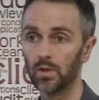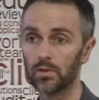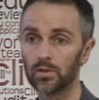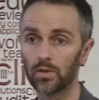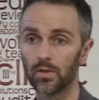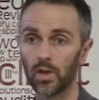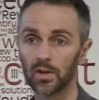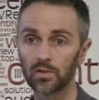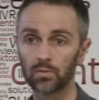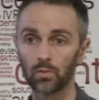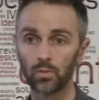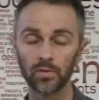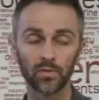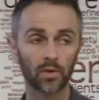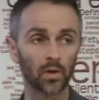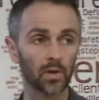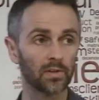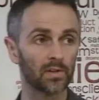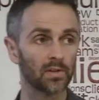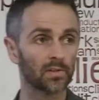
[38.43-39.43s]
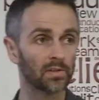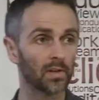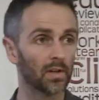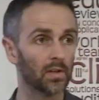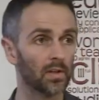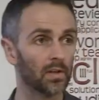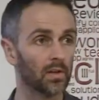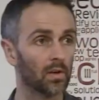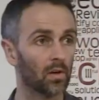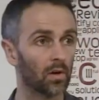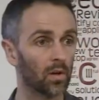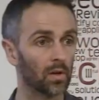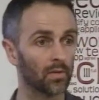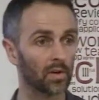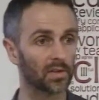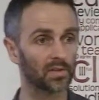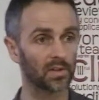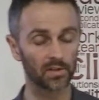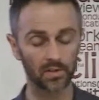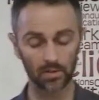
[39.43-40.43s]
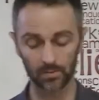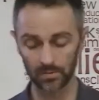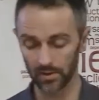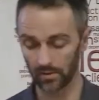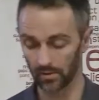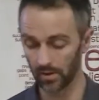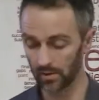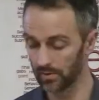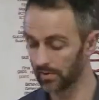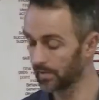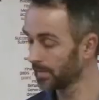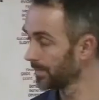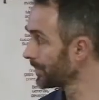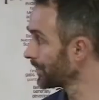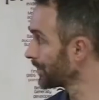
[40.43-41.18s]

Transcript: So that's what we've got to design all of our systems around.